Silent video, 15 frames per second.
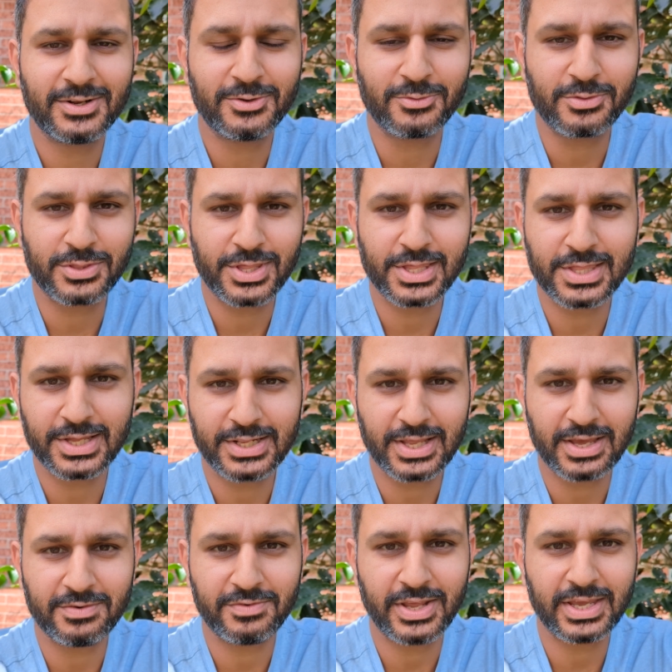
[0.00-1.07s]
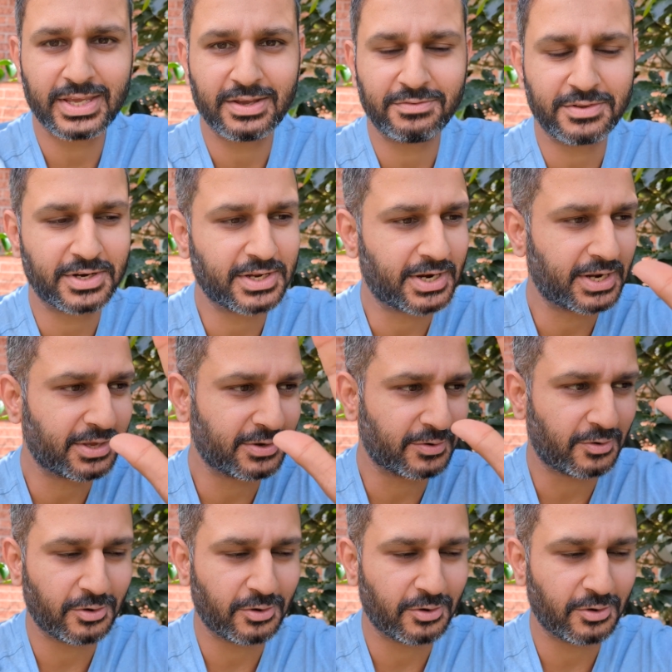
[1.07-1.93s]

to 6 in the evening. If they're getting